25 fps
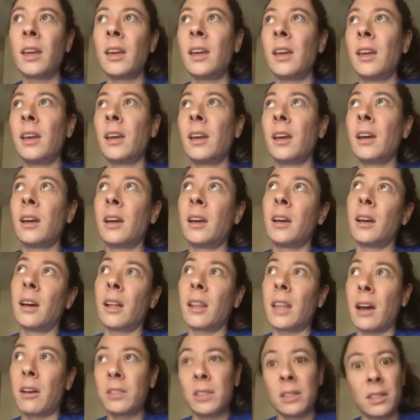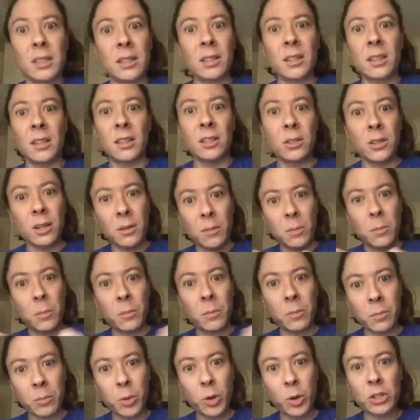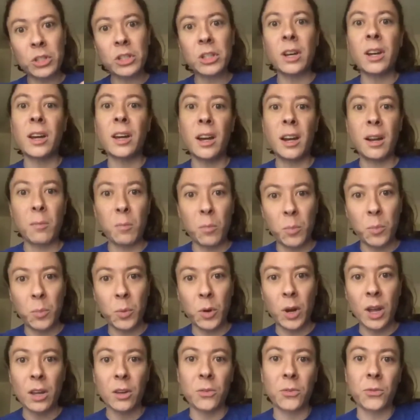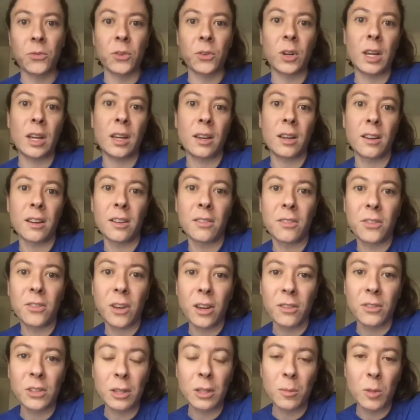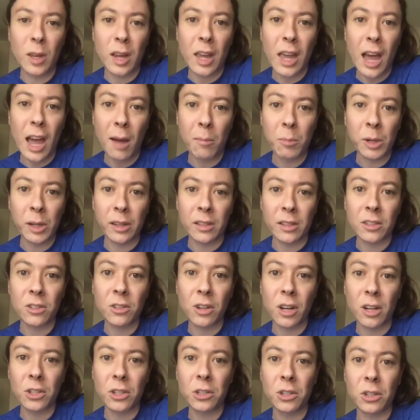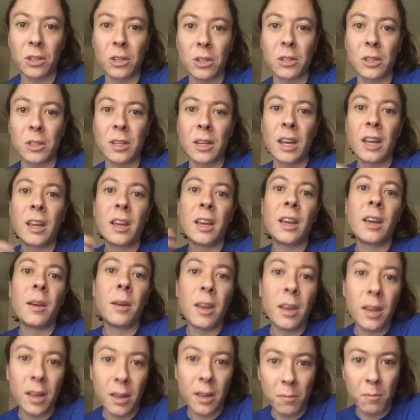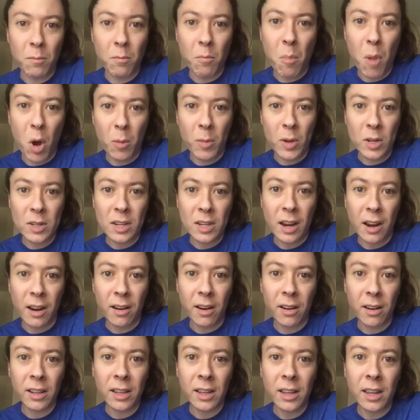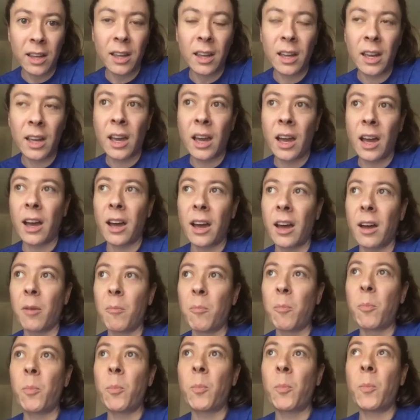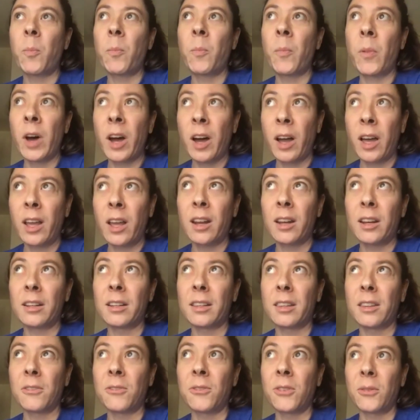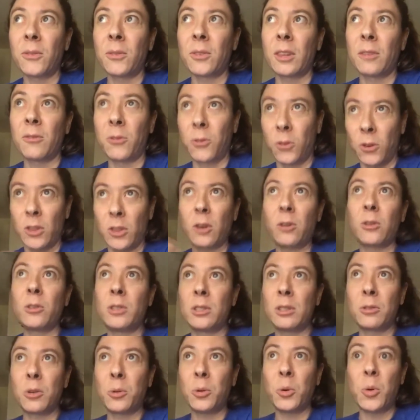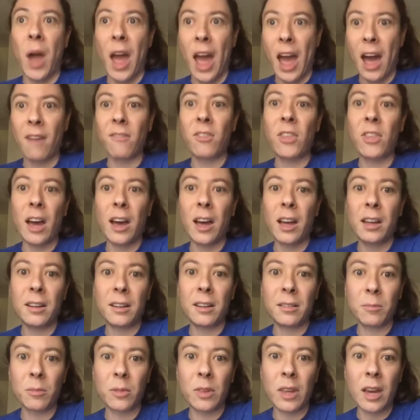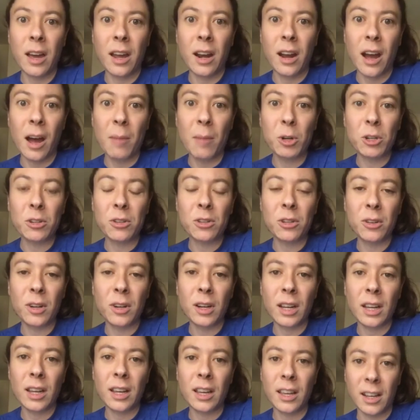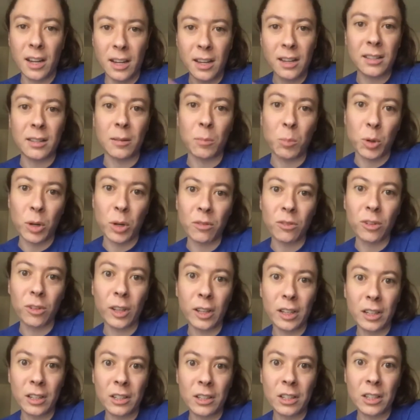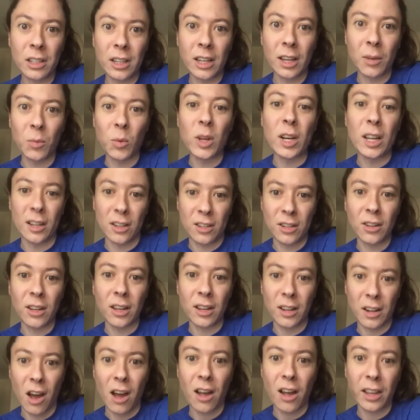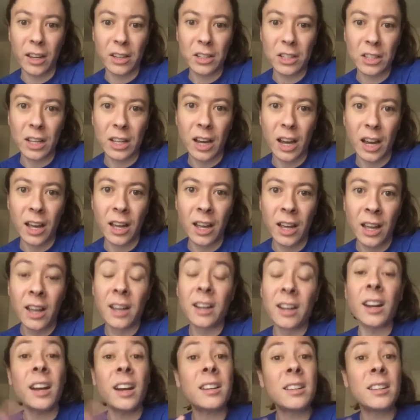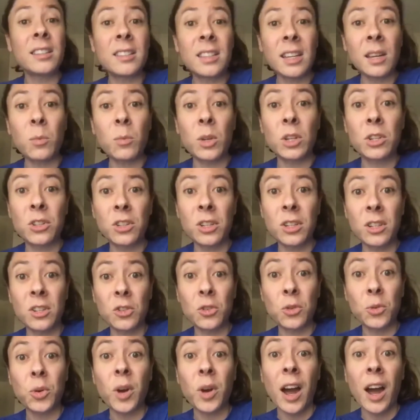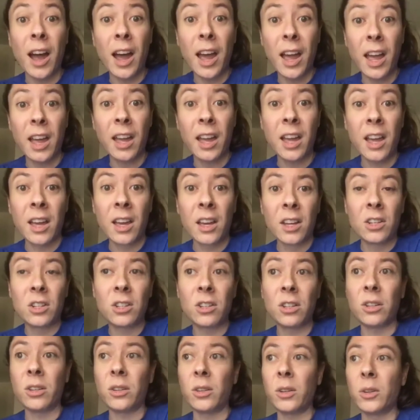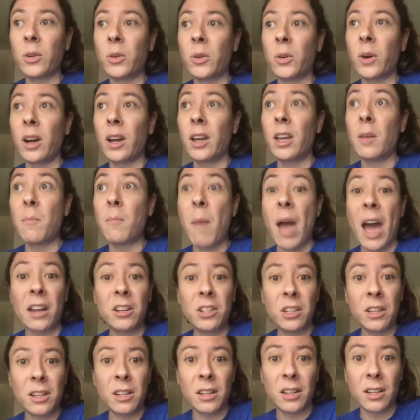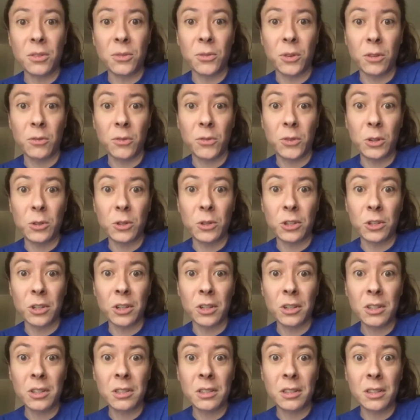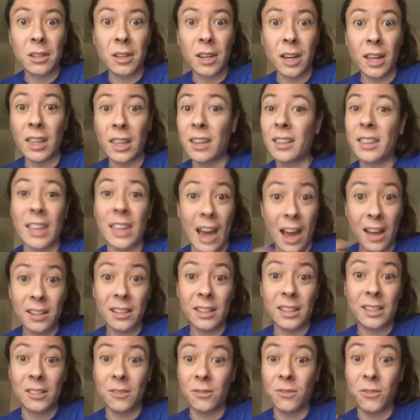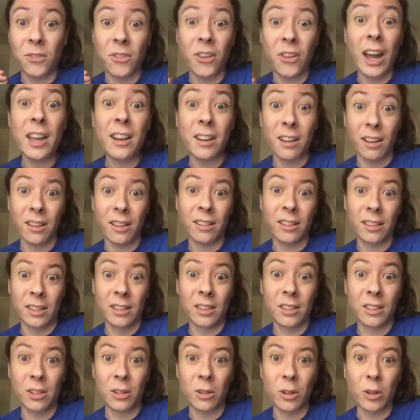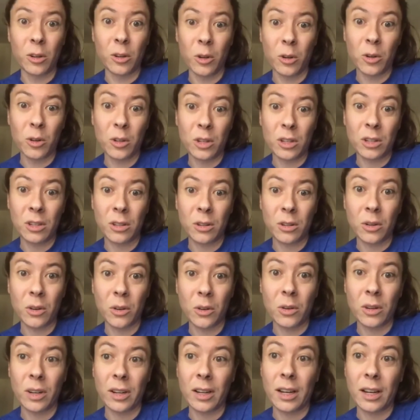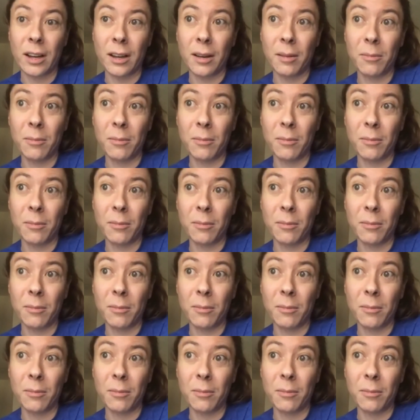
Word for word: allows us to sort of push on and break free of, of some of the capitalist structures momentarily um, but the, the, for those who have that that opportunity, it is a privilege, and we need to acknowledge that. Not to say we shouldn't try to imagine different futures. I think that's vital to to um,